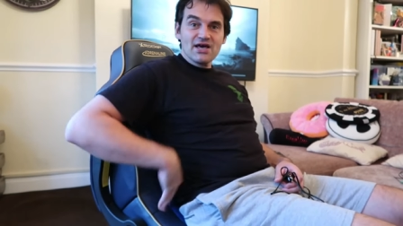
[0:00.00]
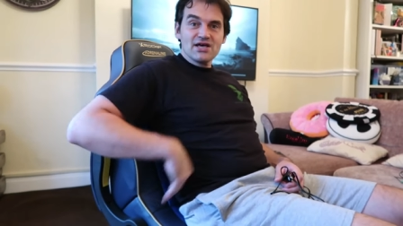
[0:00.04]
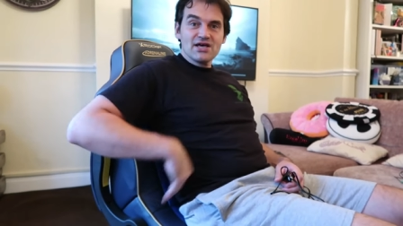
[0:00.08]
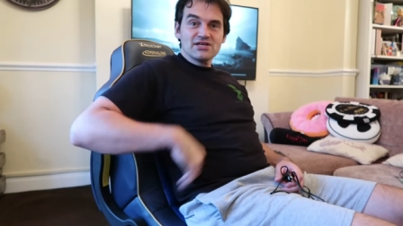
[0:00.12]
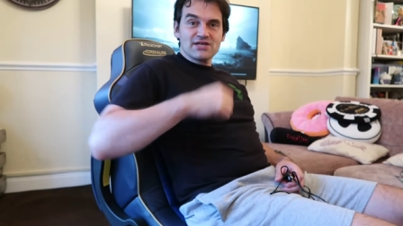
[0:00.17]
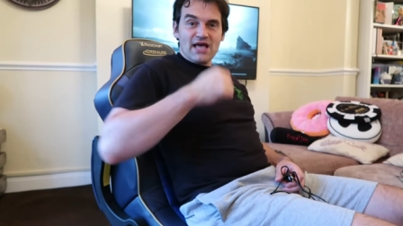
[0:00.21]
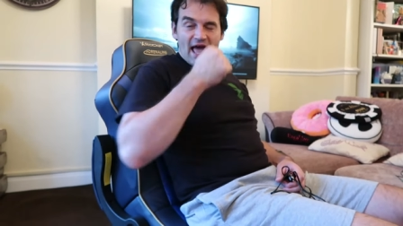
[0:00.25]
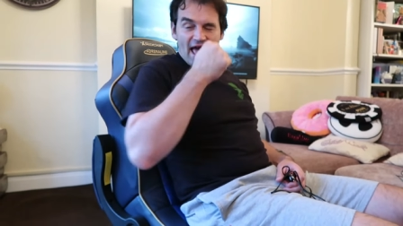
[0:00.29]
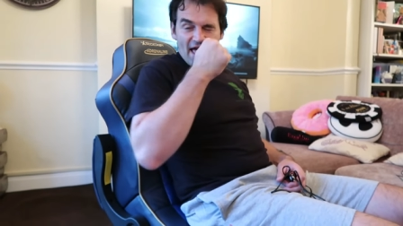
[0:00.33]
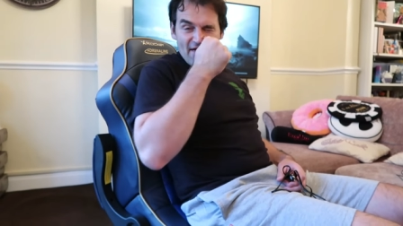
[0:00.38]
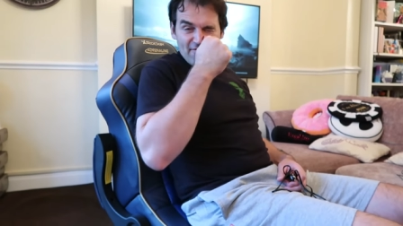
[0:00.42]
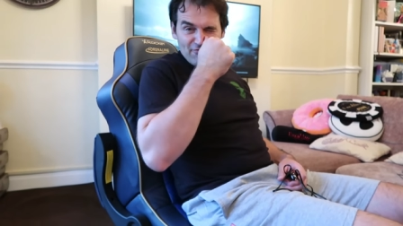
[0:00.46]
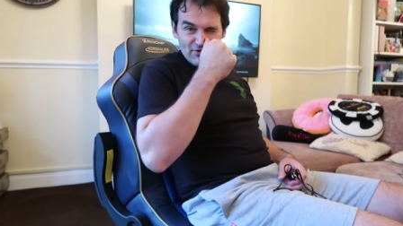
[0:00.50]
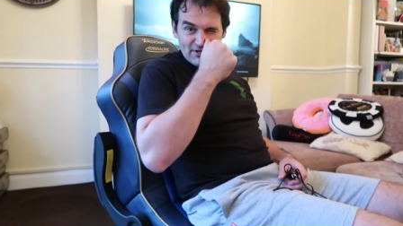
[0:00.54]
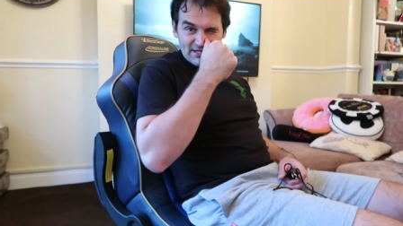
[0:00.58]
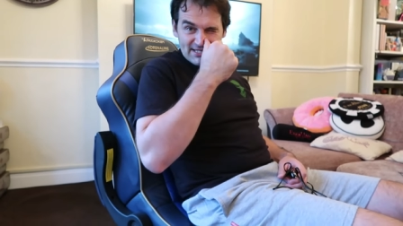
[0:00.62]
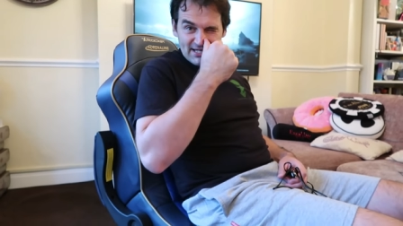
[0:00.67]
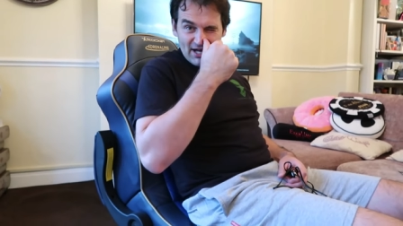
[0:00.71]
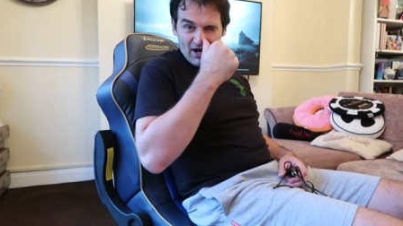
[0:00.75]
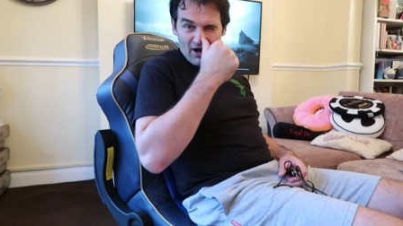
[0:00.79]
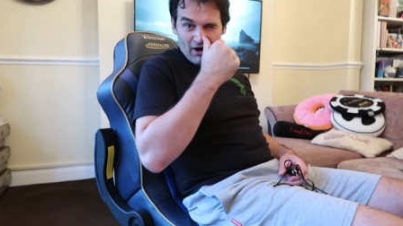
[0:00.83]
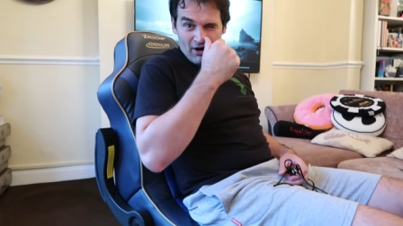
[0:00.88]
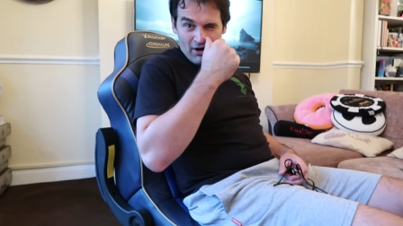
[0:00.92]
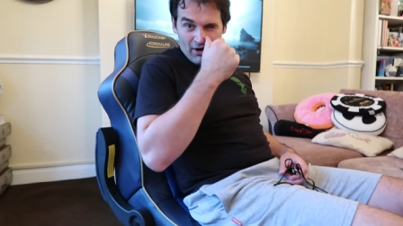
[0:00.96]
So every
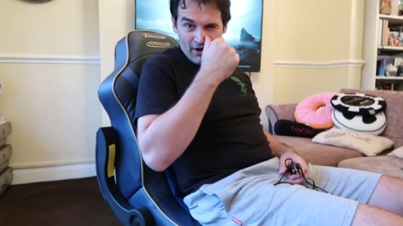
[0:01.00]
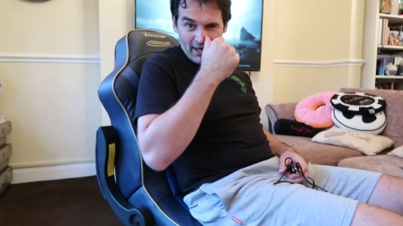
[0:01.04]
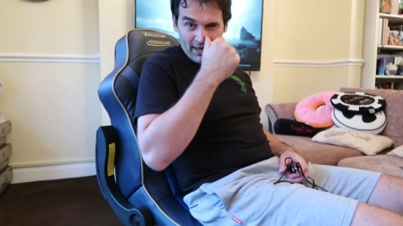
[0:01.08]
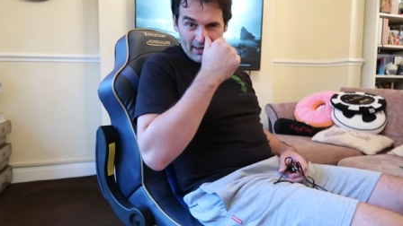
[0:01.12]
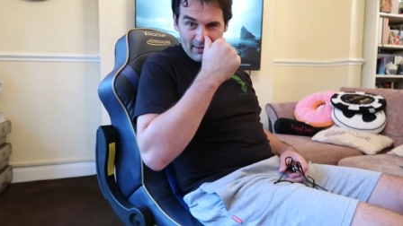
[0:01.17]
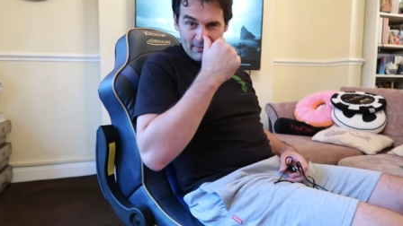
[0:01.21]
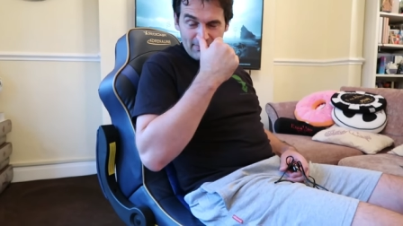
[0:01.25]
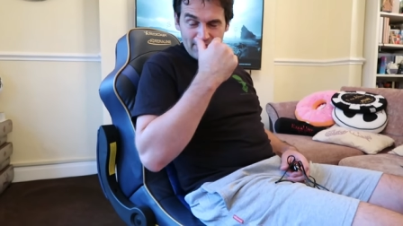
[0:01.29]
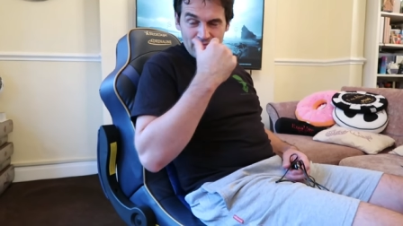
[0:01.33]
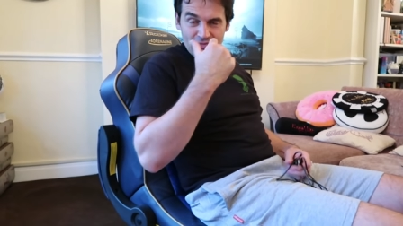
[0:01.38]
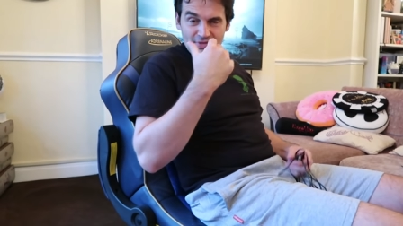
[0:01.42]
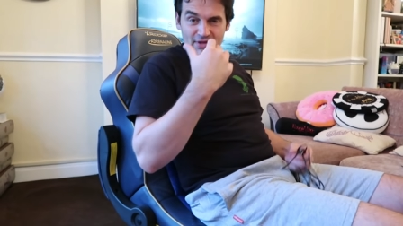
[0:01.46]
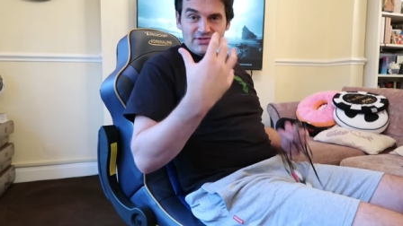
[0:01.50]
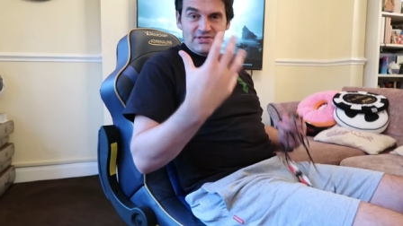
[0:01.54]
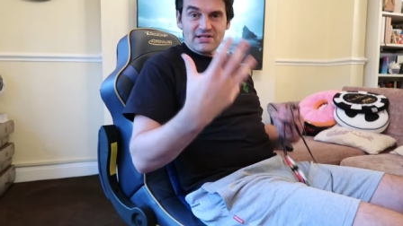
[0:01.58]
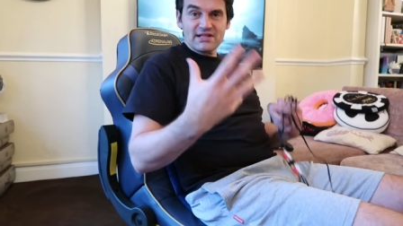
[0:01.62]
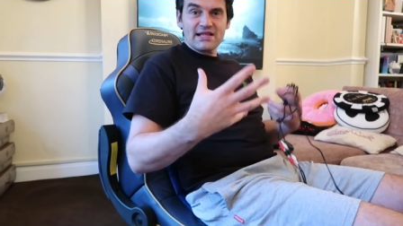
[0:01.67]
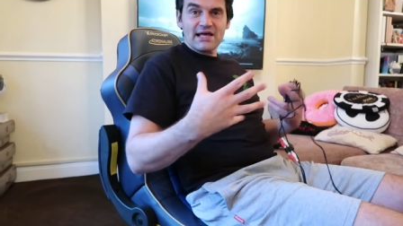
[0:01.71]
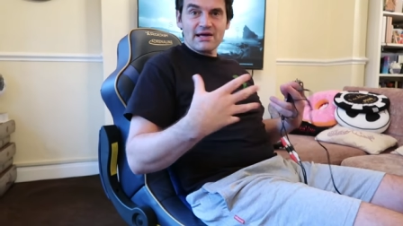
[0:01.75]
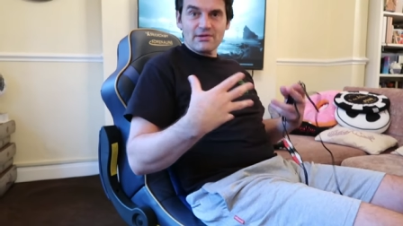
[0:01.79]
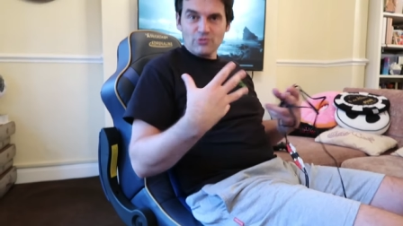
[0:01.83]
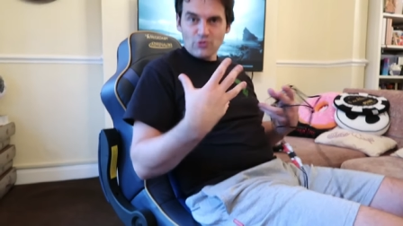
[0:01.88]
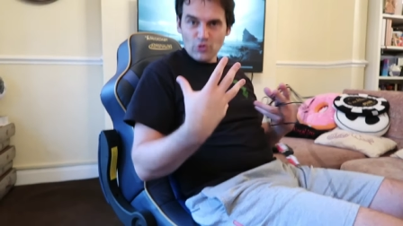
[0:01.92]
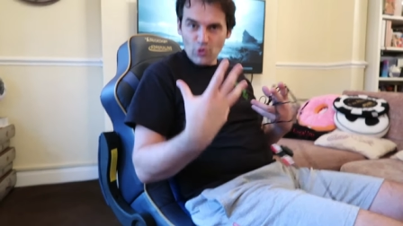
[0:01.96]
time there's a
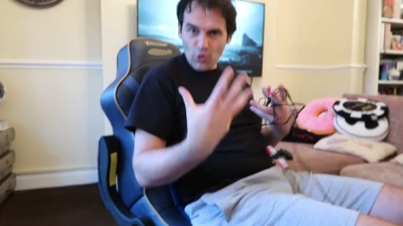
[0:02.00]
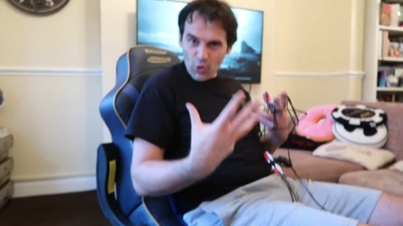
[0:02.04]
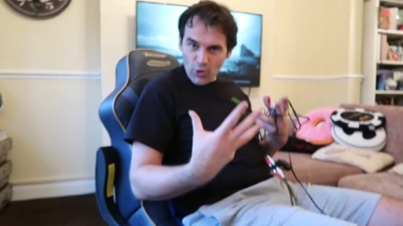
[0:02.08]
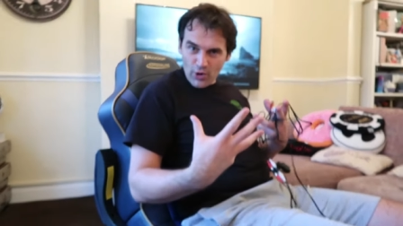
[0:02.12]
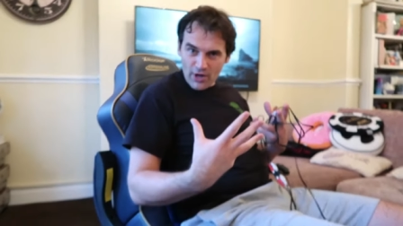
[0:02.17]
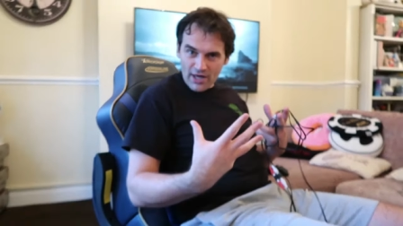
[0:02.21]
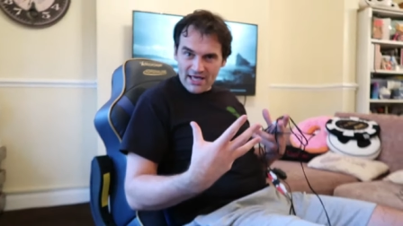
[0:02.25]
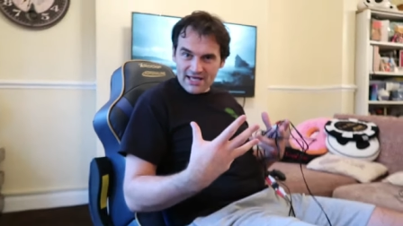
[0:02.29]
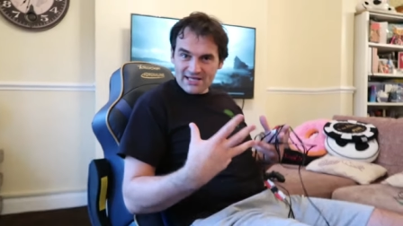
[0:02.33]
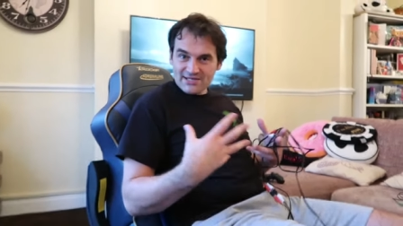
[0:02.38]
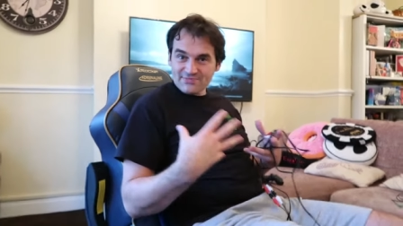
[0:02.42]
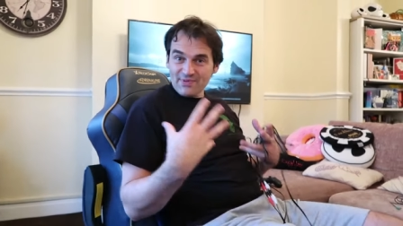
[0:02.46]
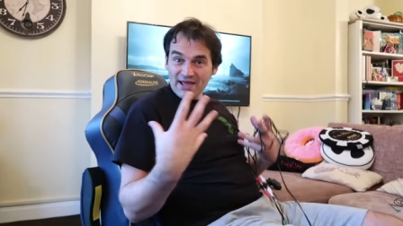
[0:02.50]
loud noise